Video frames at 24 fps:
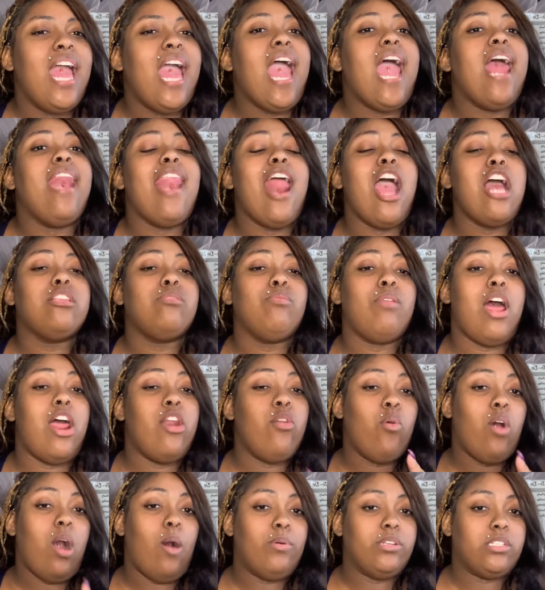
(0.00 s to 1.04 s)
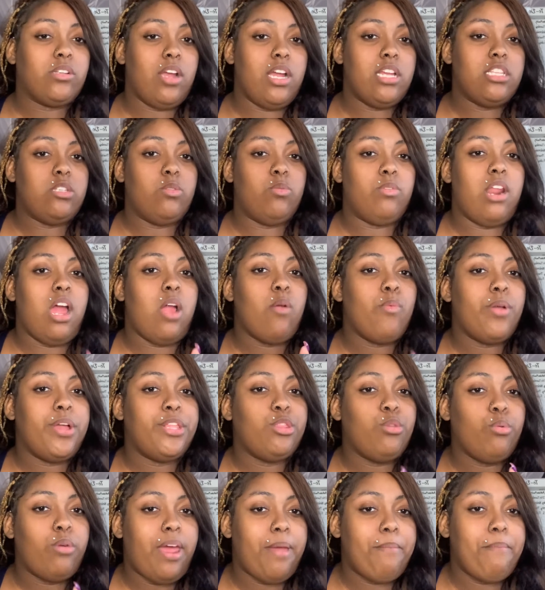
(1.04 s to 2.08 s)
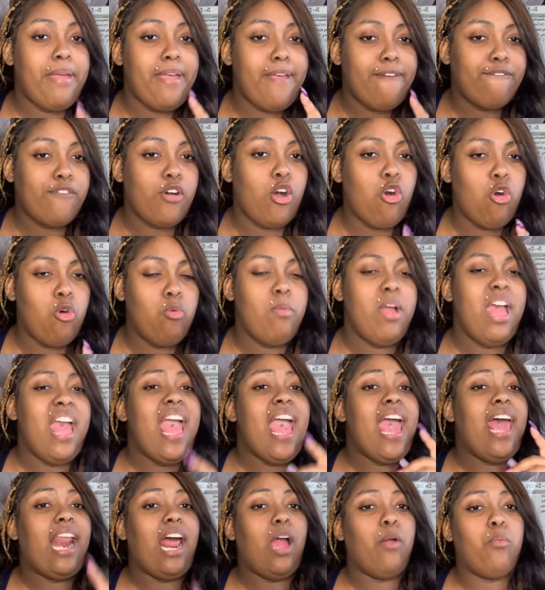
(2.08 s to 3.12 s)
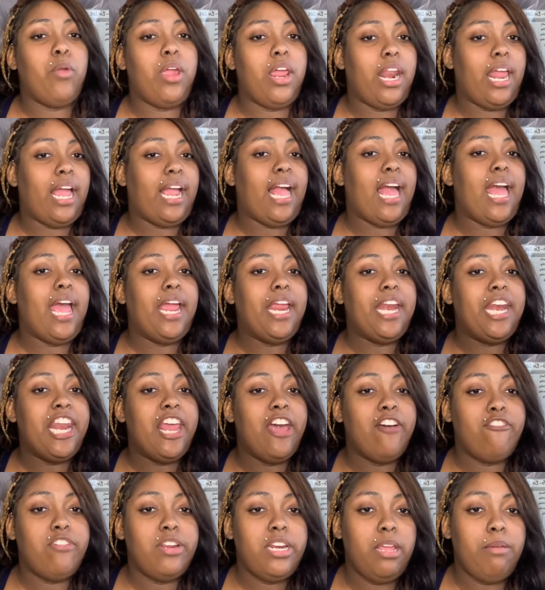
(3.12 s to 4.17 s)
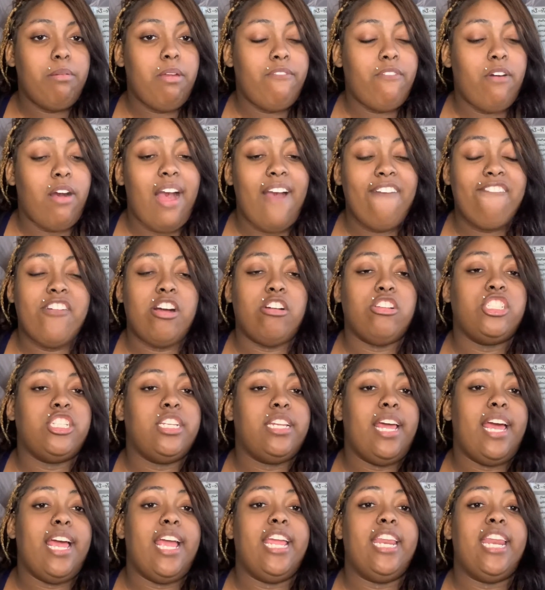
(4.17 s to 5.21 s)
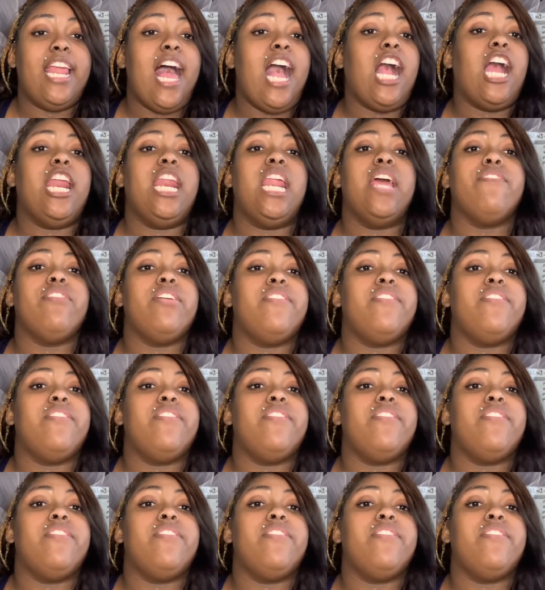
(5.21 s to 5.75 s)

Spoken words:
And that's when I knew I was crazy. When I read through that man's phone and I read like I ain't never did before. I found shit that I could never